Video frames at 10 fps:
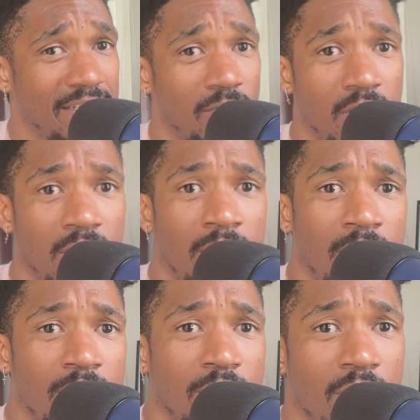I'm going
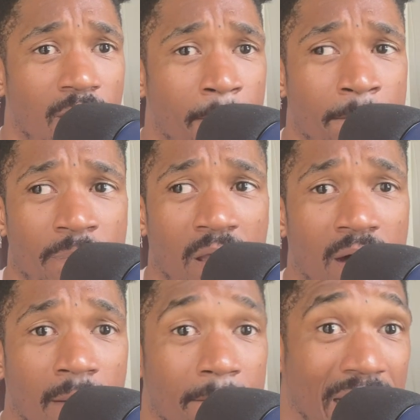to,
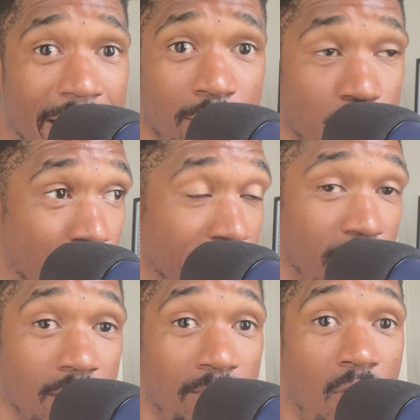buy you
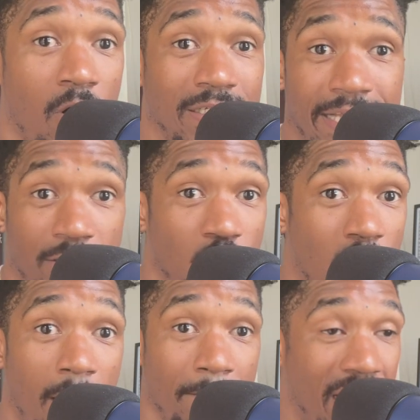drinks at the bar, take
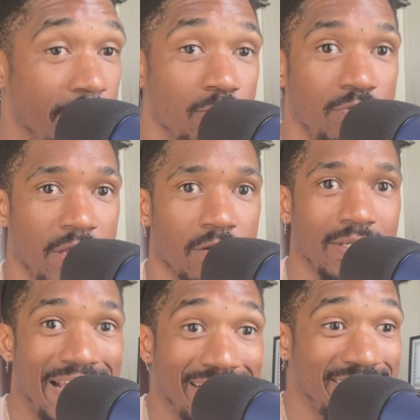you out, buy you dinner.
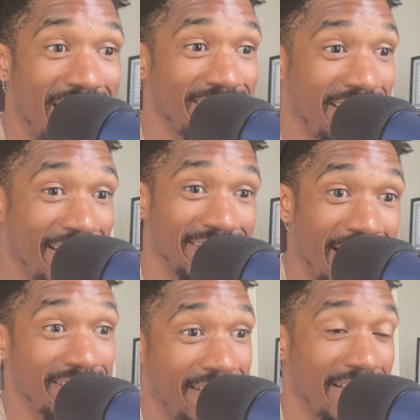Yes, yes, yes,
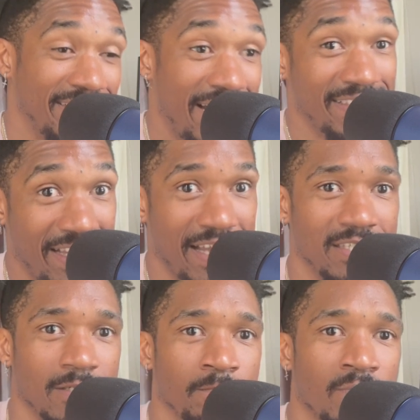yes, yes, yes,
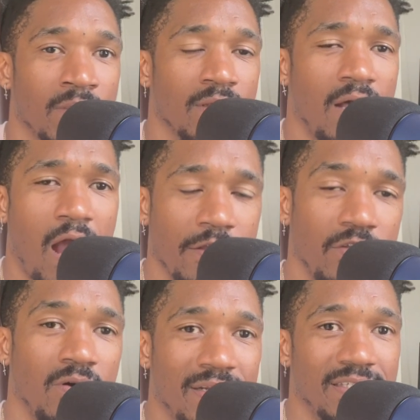yes. How are
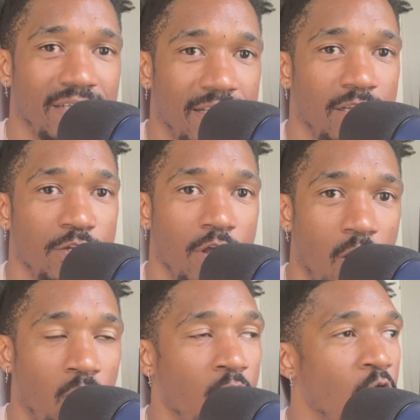you going to say
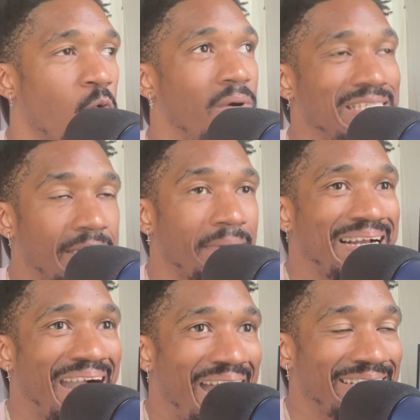no when
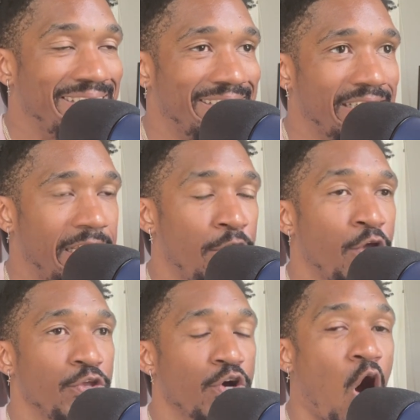subconsciously
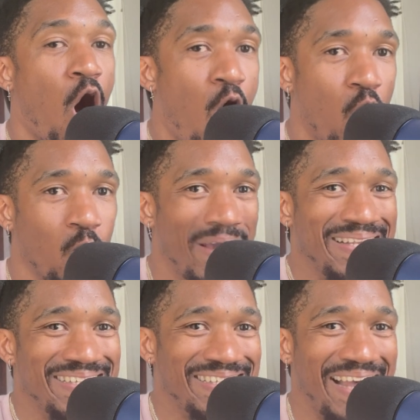you're
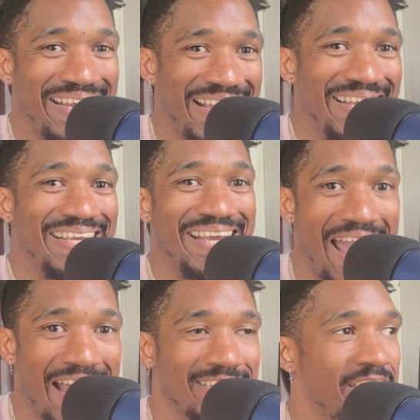always saying
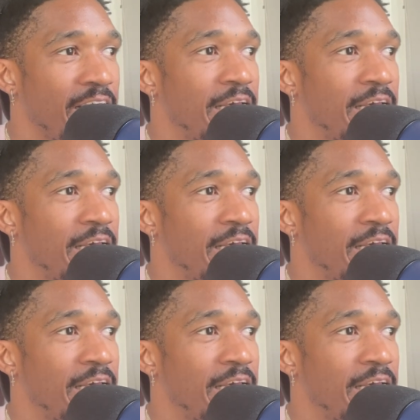yes